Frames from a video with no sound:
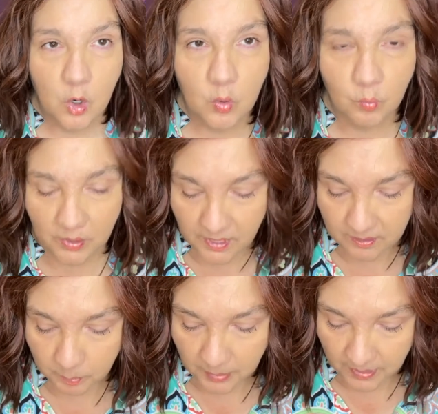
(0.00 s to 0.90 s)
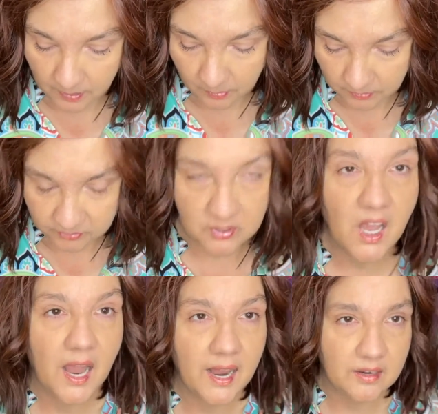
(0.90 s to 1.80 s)
Rene of Paris,
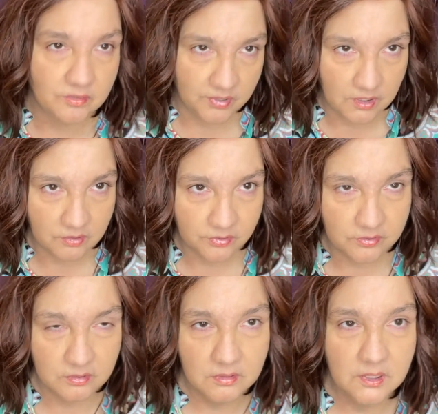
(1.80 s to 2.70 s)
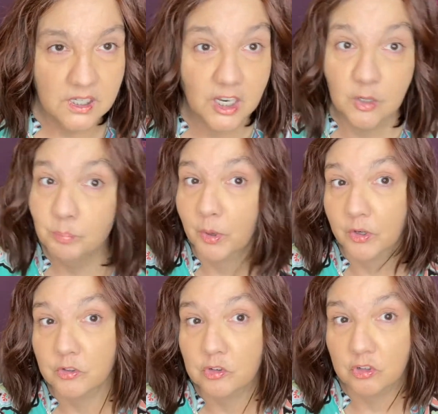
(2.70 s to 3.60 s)
Envious in burnt
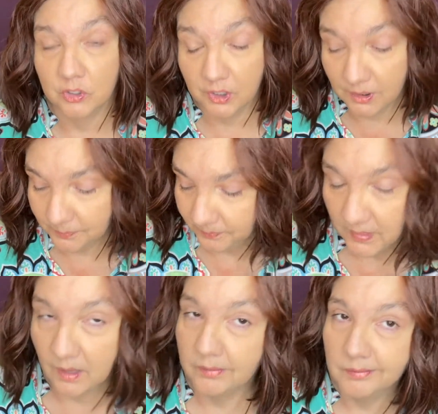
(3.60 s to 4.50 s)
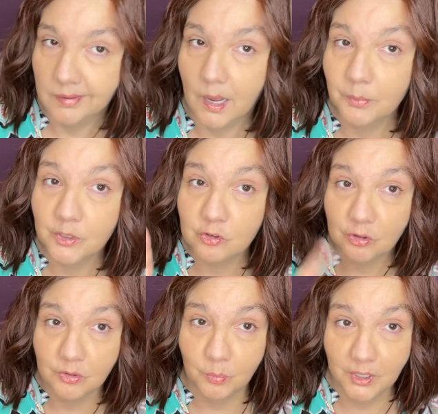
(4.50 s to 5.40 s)
chili. Now, I'm going to show
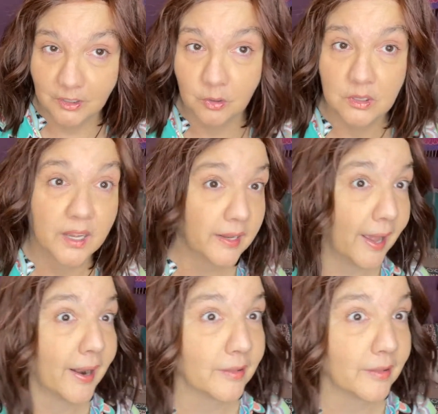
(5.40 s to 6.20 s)
you what it looked like out of the